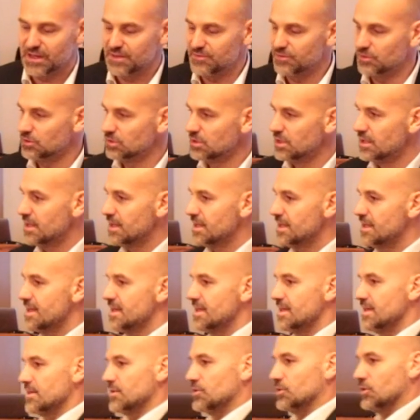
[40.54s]
level,
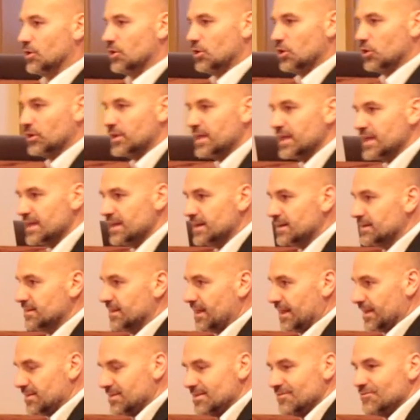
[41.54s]
you know, looking
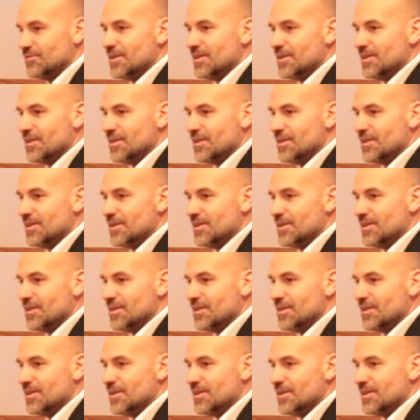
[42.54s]
at like the